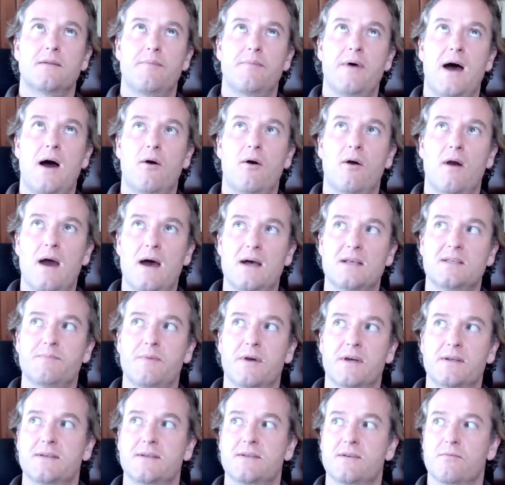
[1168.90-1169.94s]

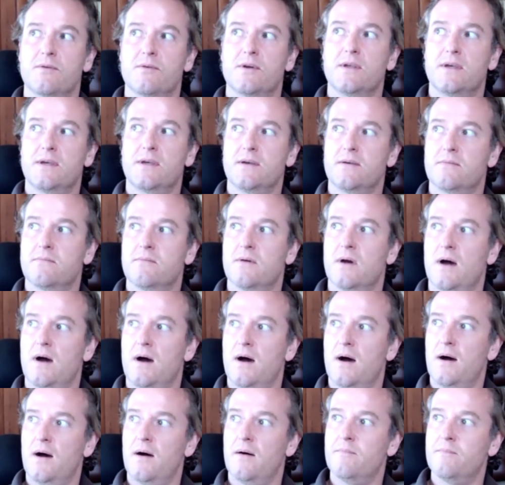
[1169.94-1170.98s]
aspect is a really
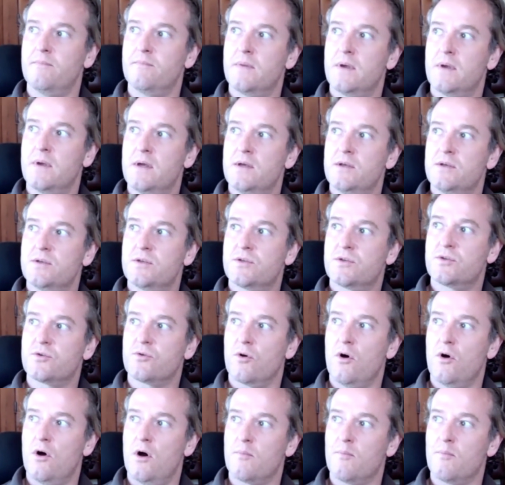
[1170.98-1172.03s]

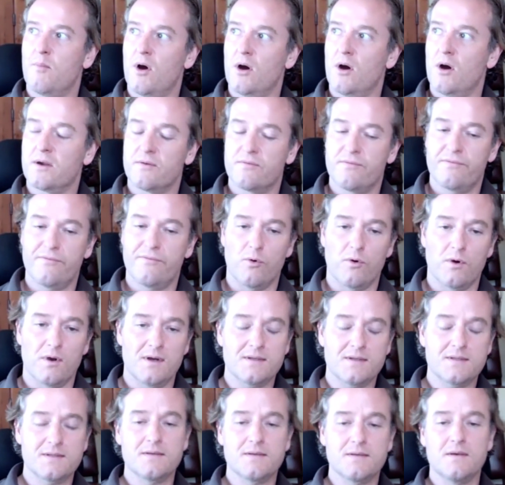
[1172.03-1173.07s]
strong market for
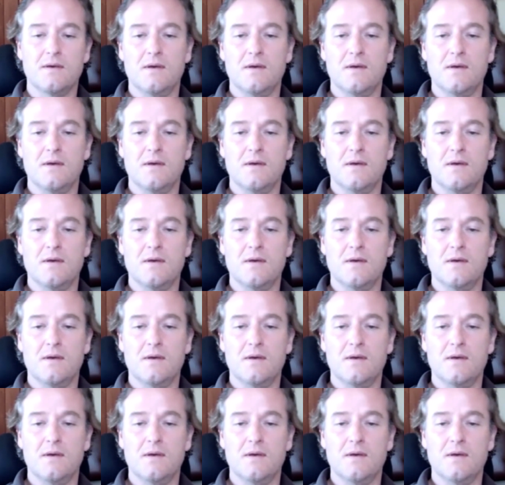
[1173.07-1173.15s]
us.